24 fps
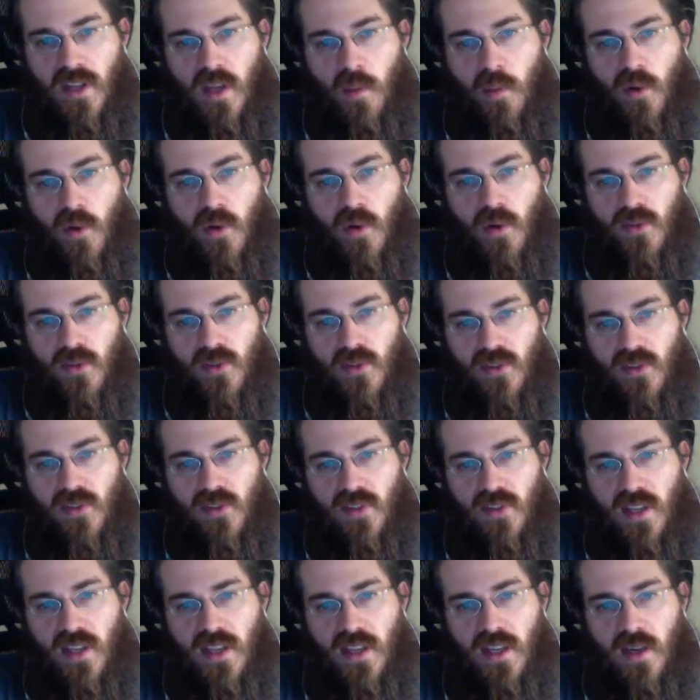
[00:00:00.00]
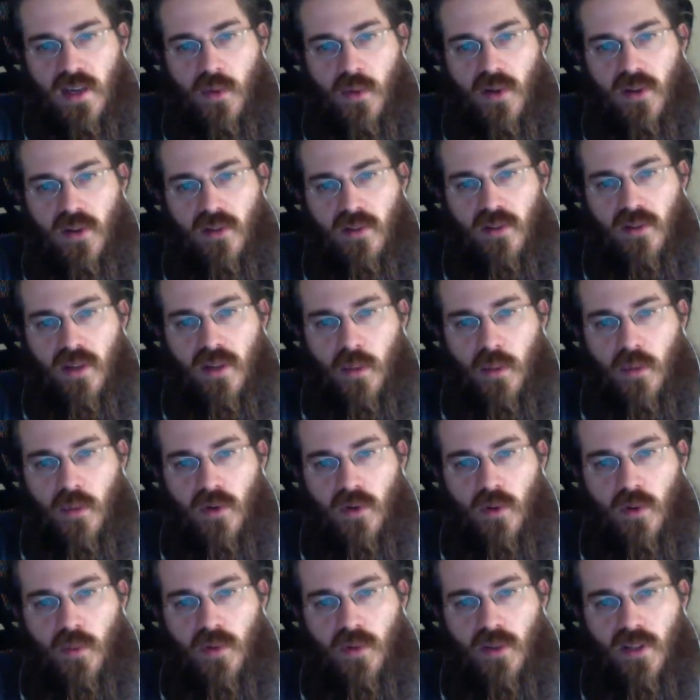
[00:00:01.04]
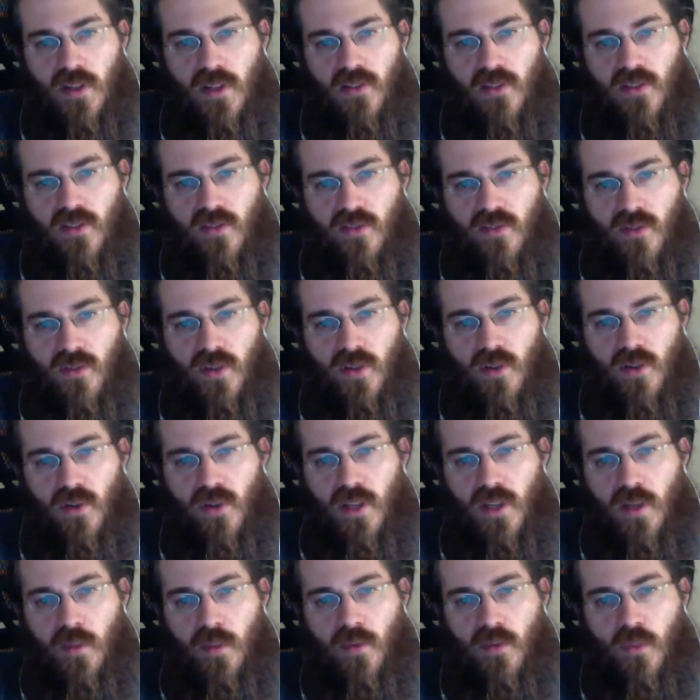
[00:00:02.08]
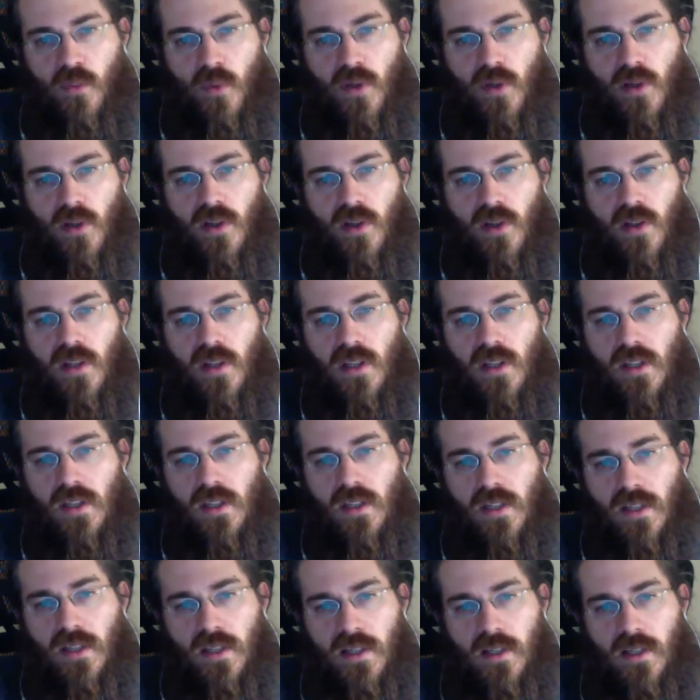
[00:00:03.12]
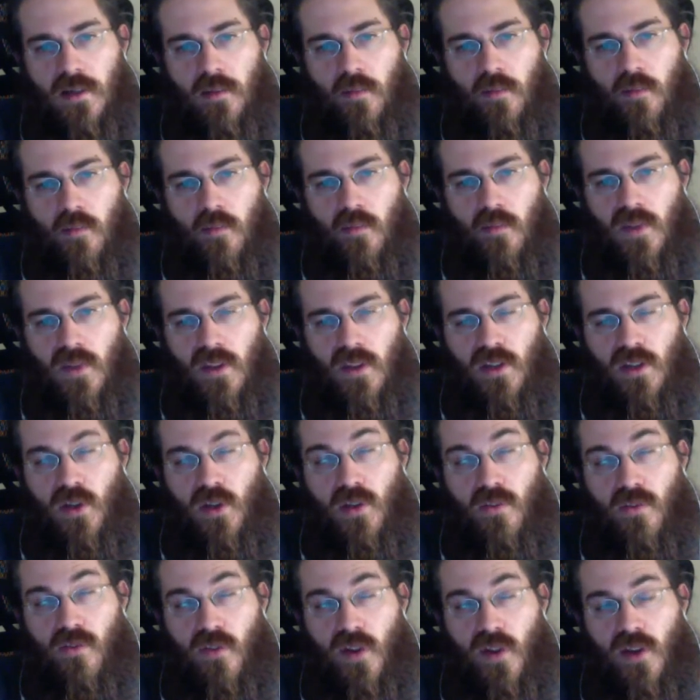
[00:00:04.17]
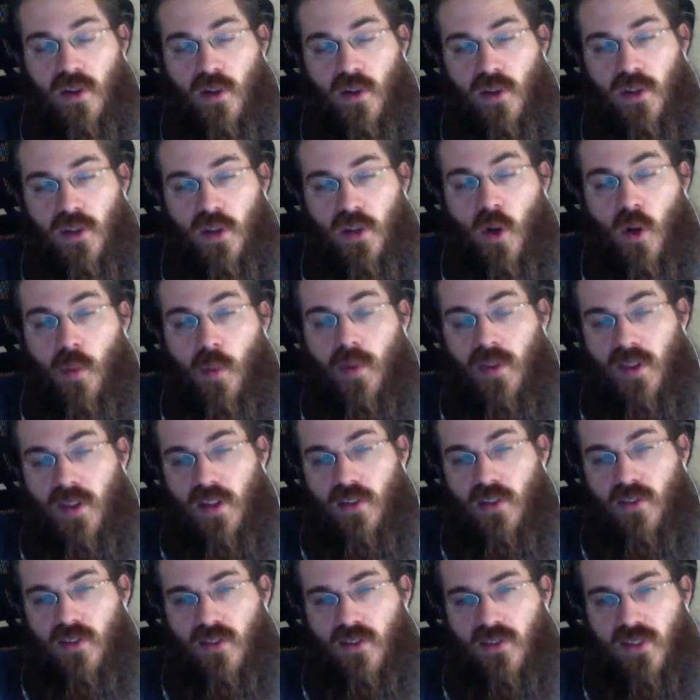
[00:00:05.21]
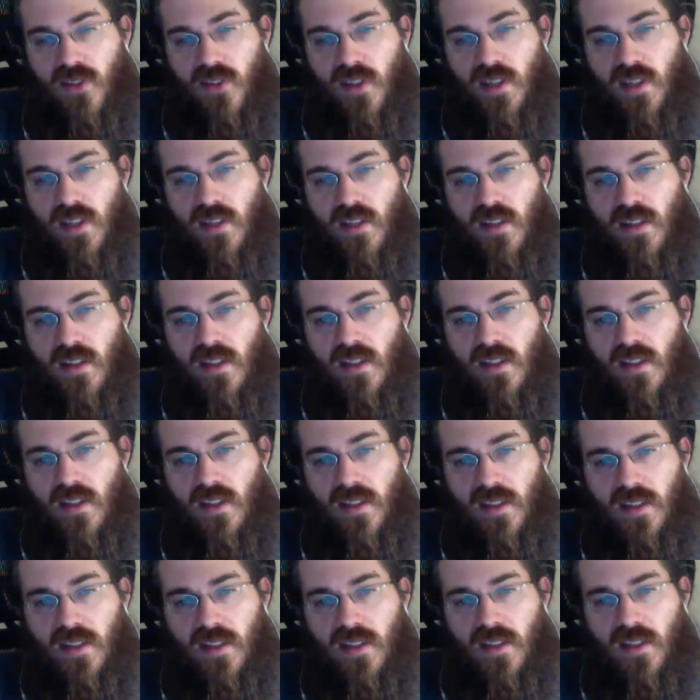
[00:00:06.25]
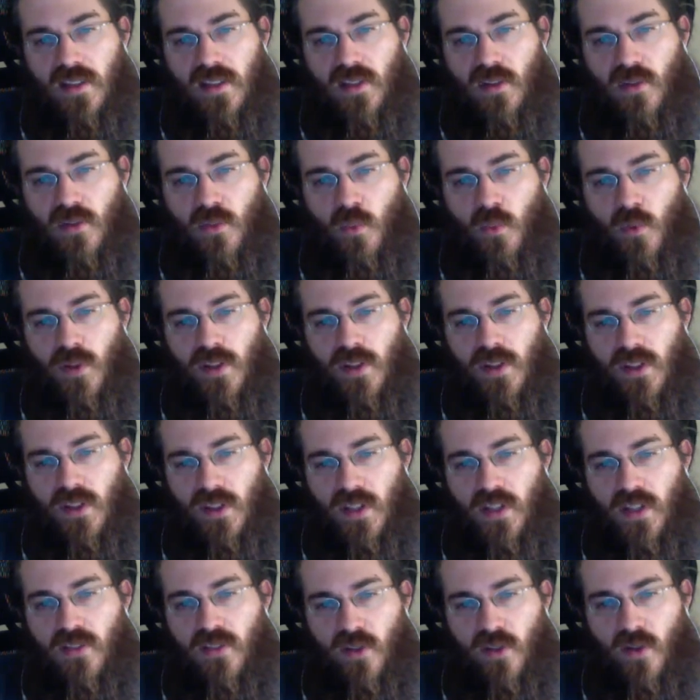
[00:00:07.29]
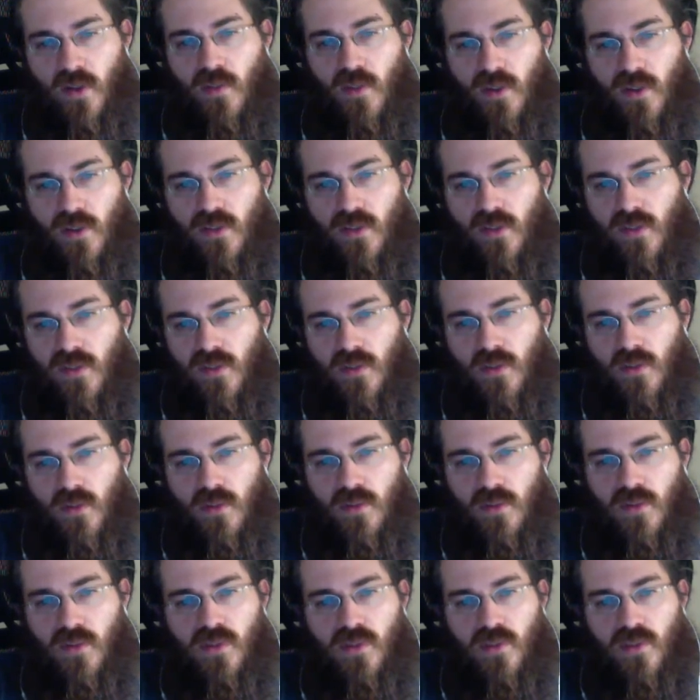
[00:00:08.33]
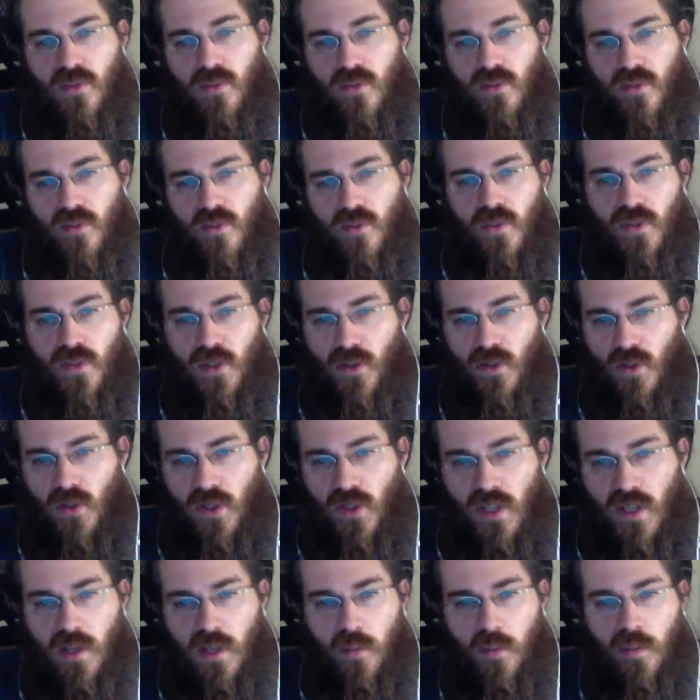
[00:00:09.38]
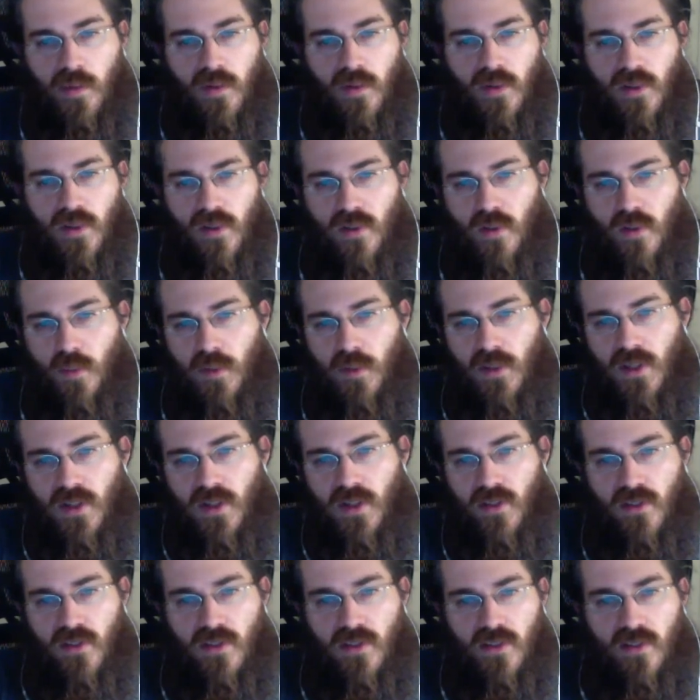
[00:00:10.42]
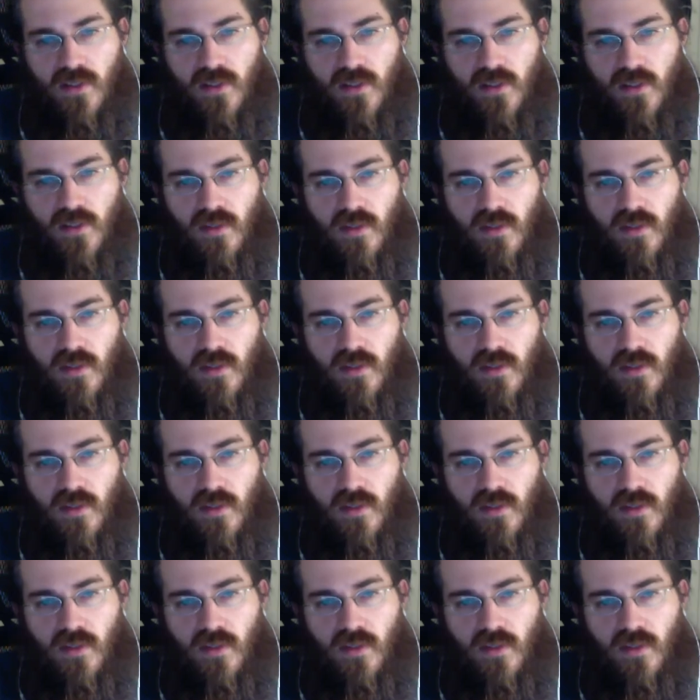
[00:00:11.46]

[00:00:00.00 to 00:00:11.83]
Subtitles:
+1 that post and say, hey, I want Open Legend for Hero Lab as well. And you can find it on the Open Legend site. There's one that links over to, just search for Hero Lab on Open Legend